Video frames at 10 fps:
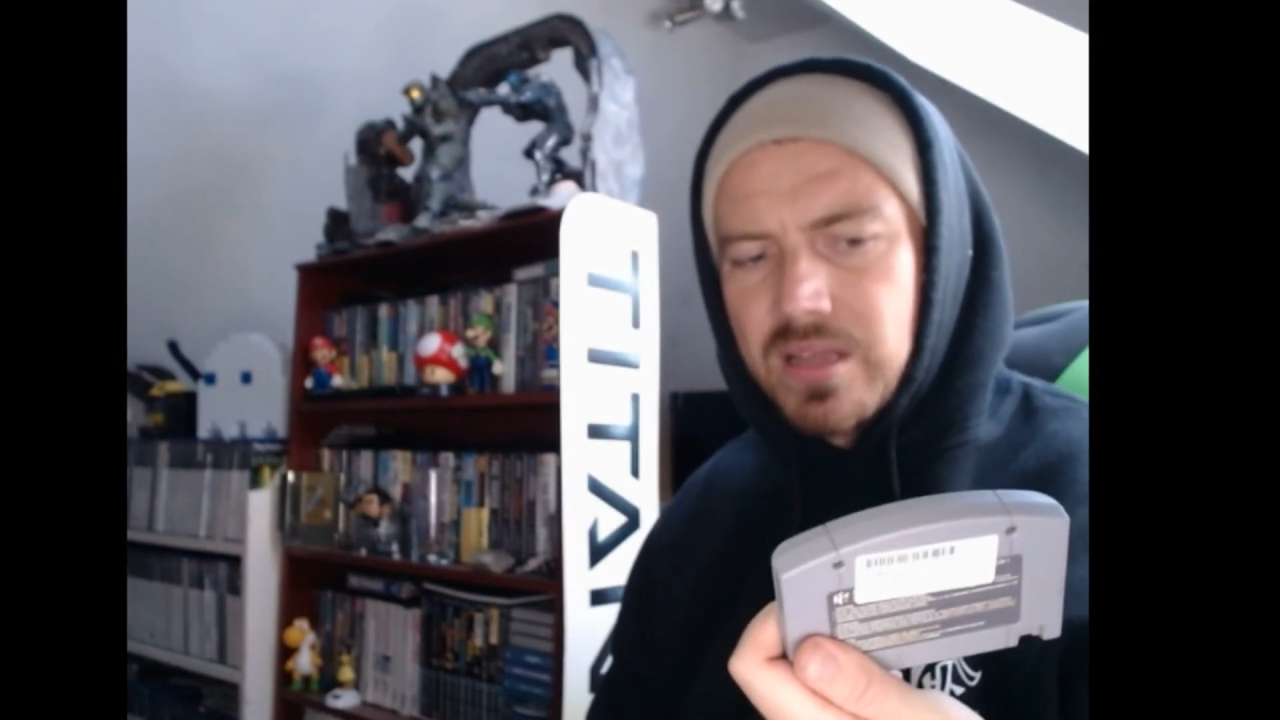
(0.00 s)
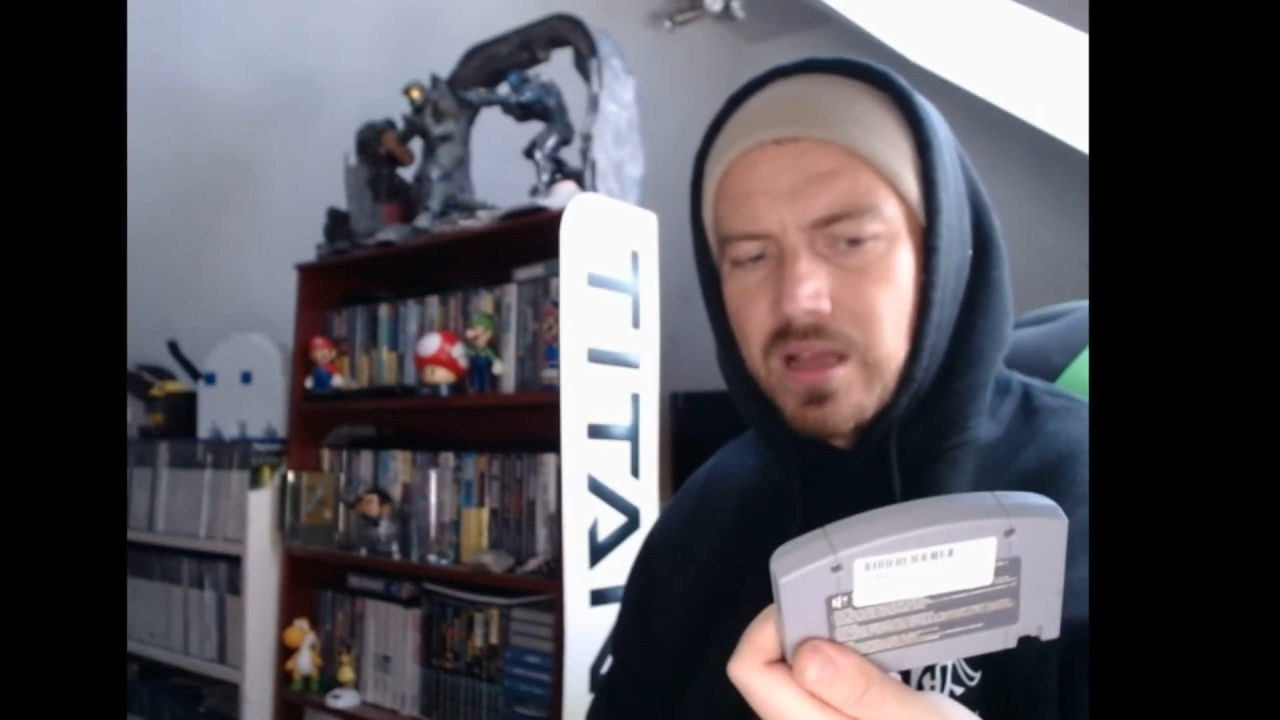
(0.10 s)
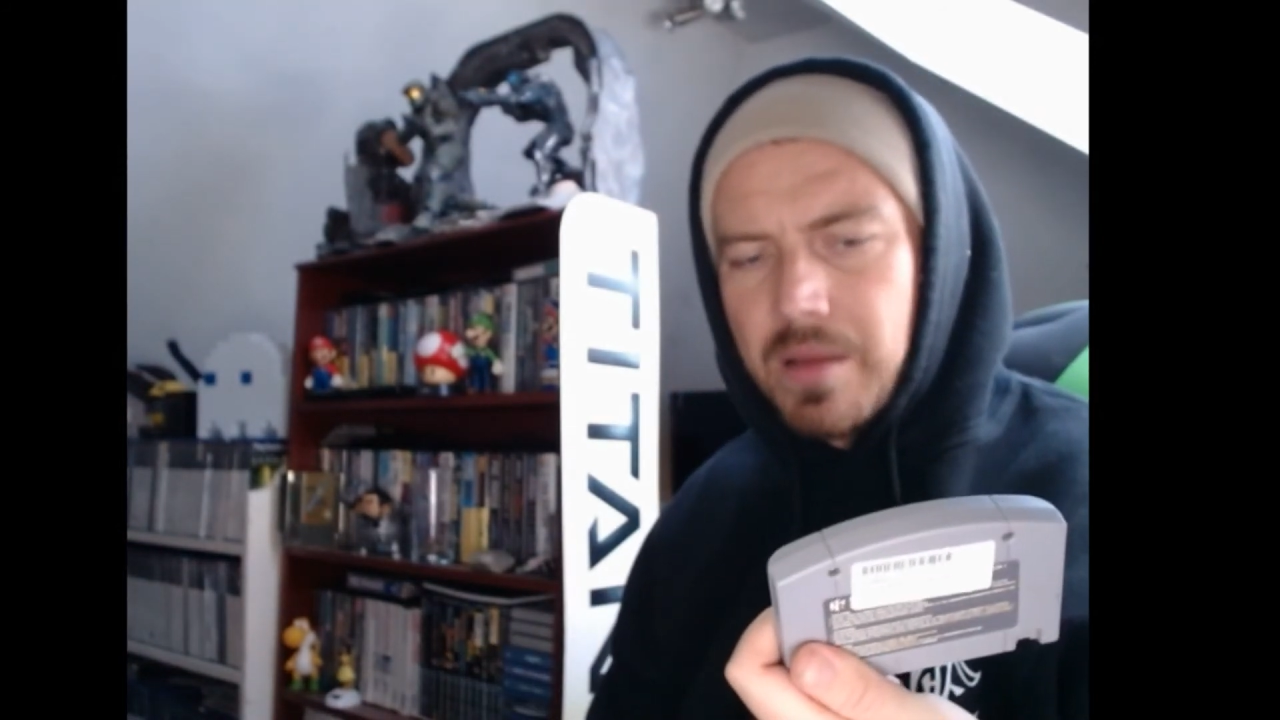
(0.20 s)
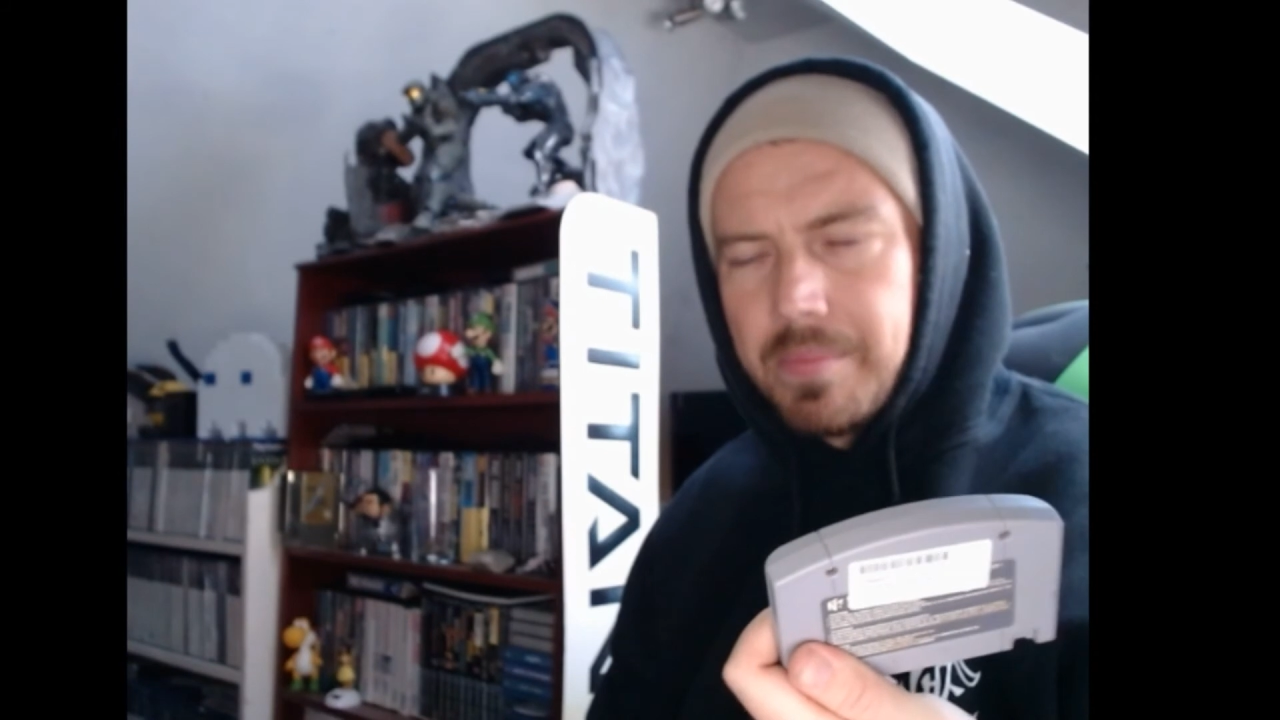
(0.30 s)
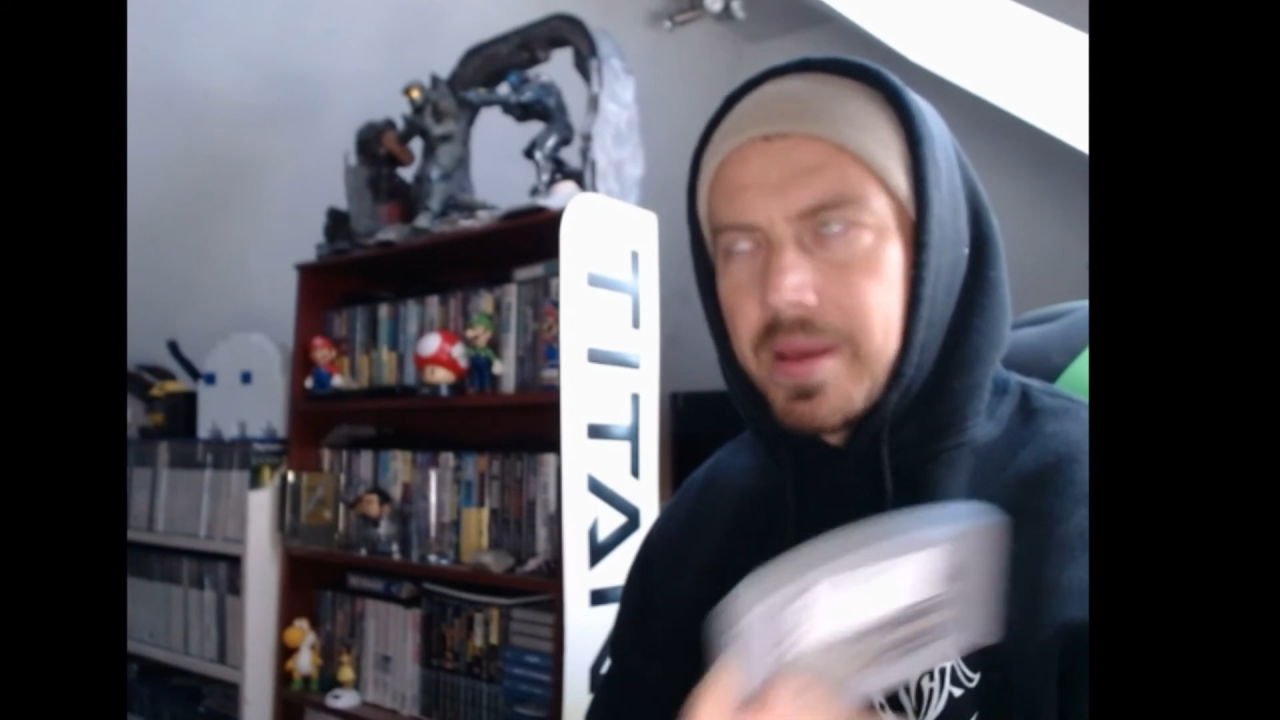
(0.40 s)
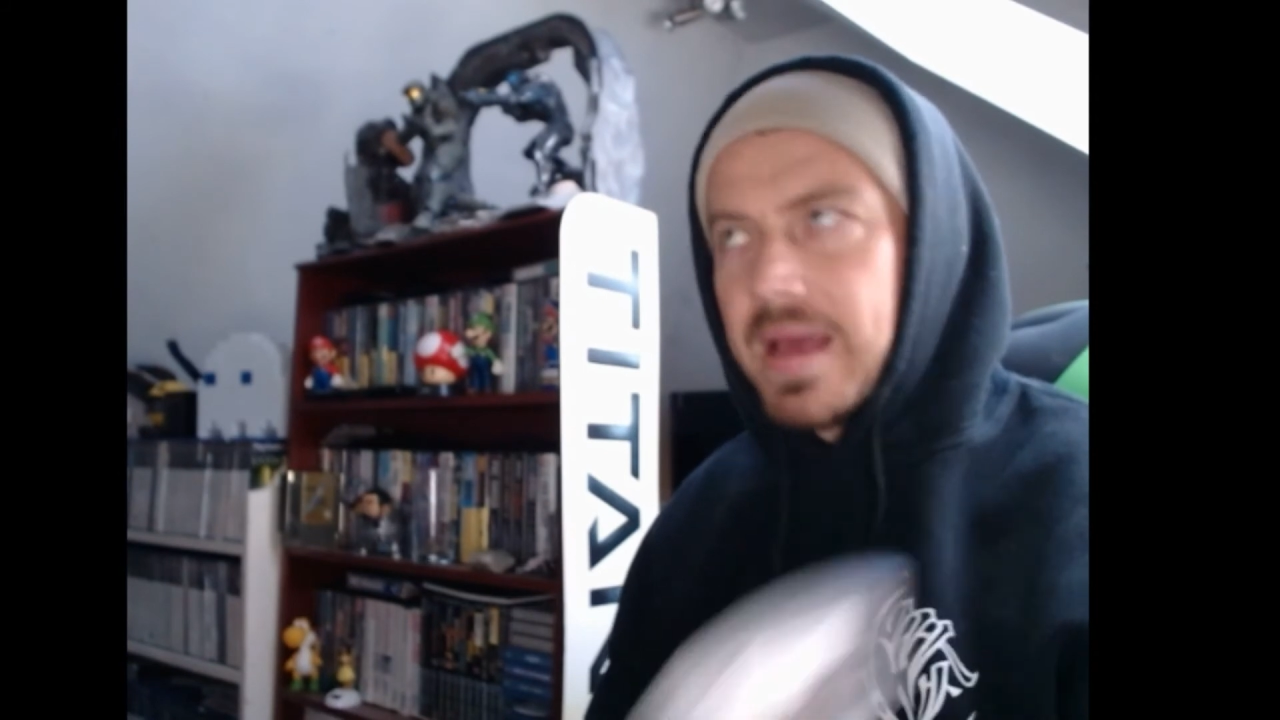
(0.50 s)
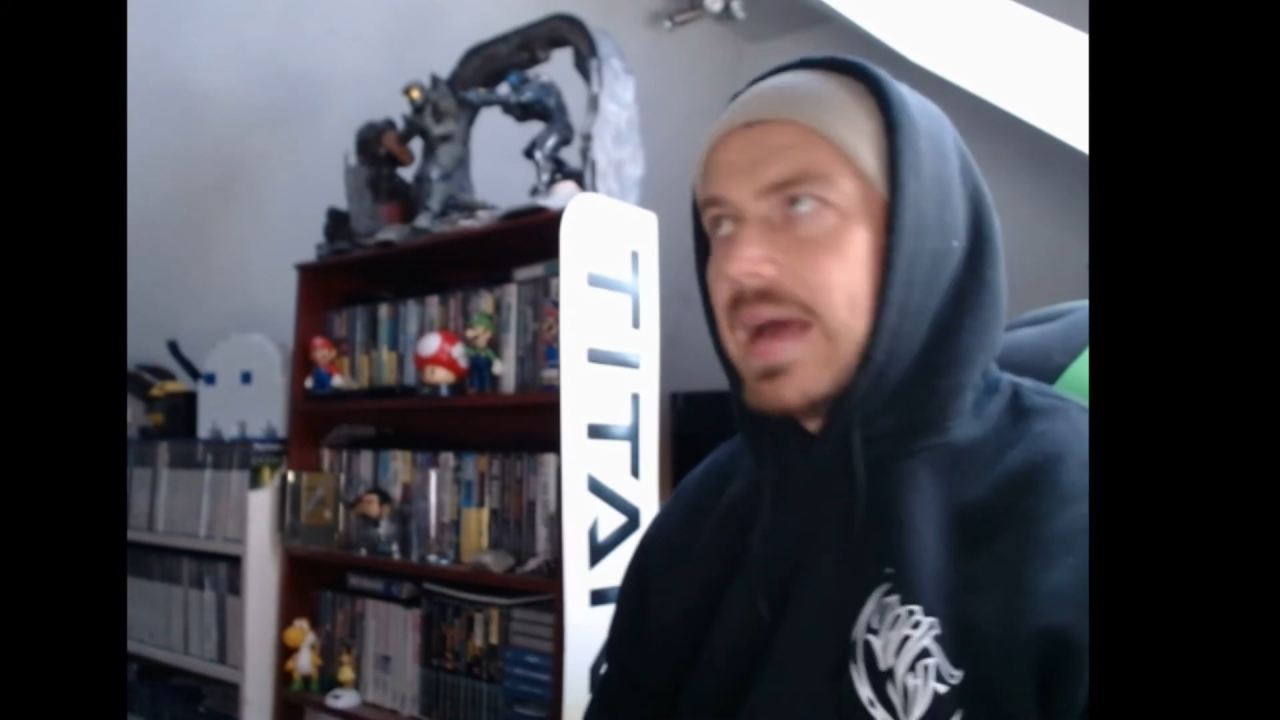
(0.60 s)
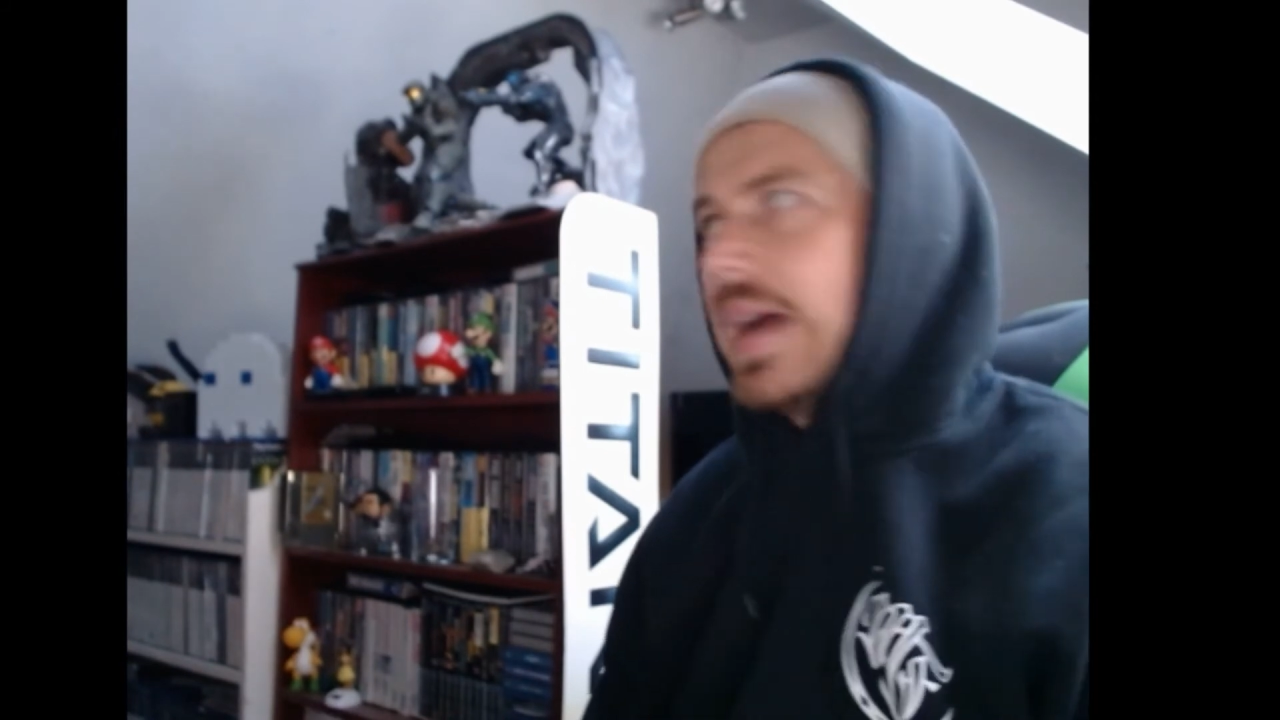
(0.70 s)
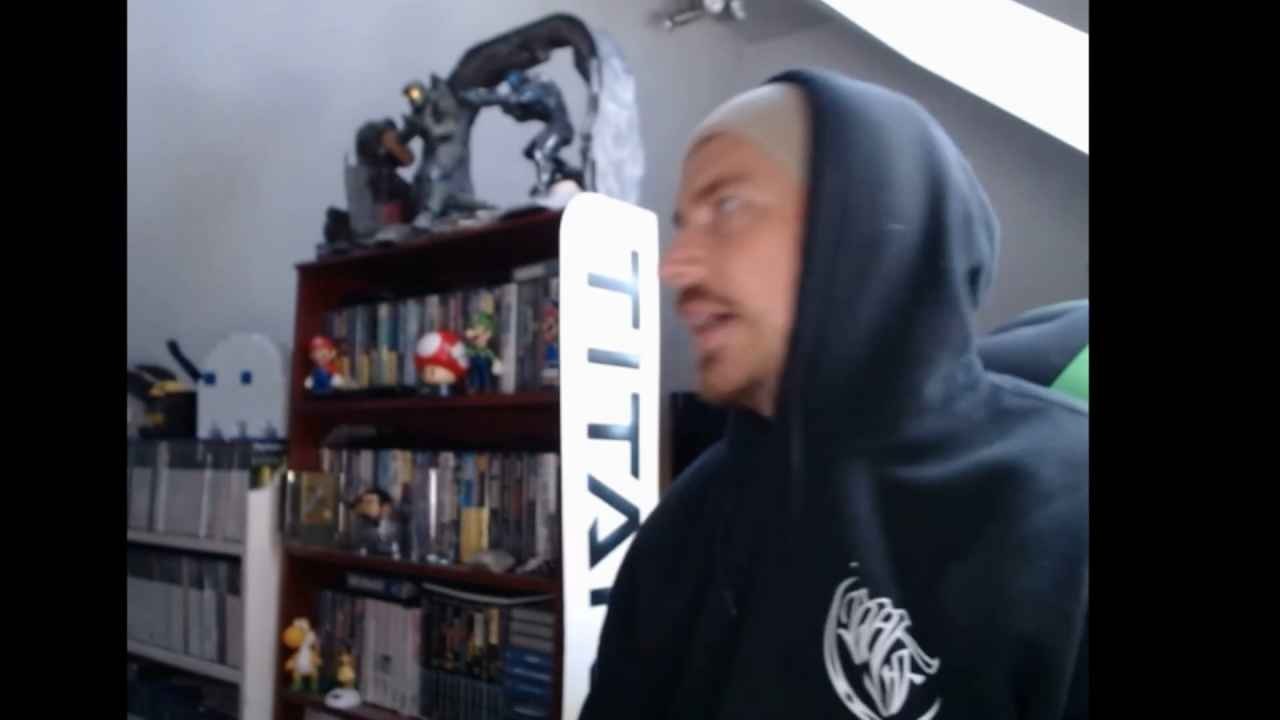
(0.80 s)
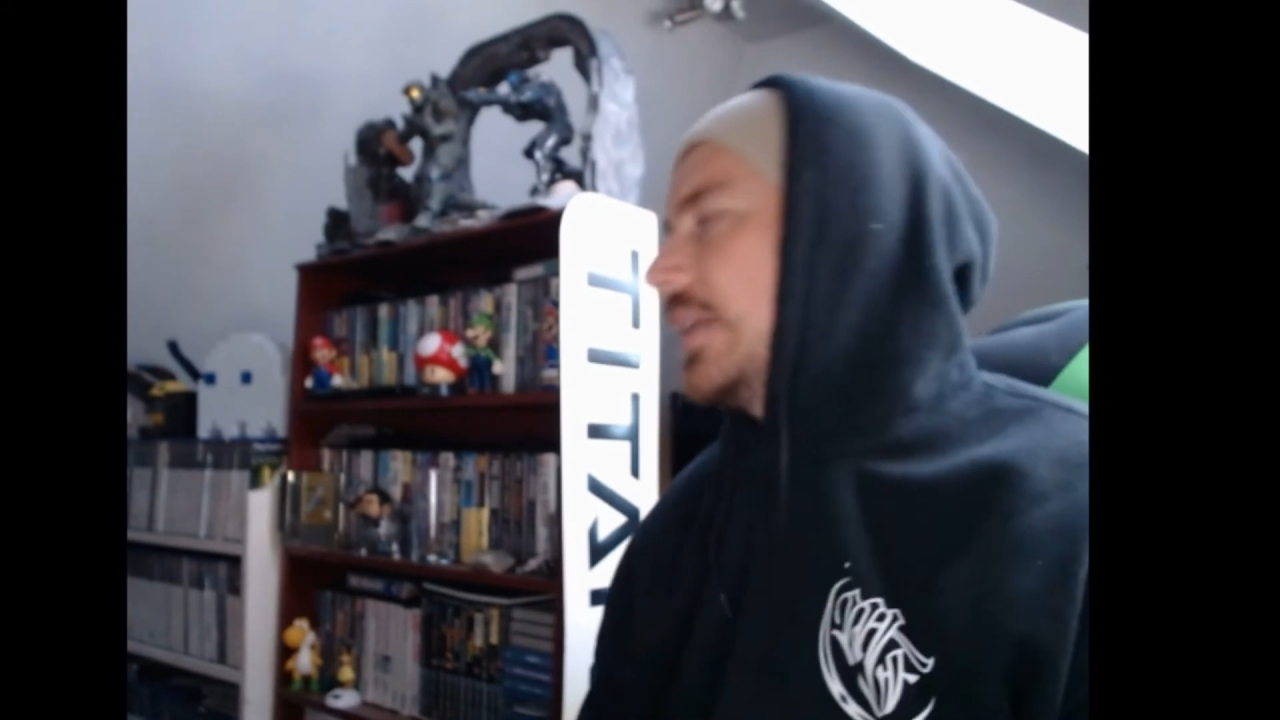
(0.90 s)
up at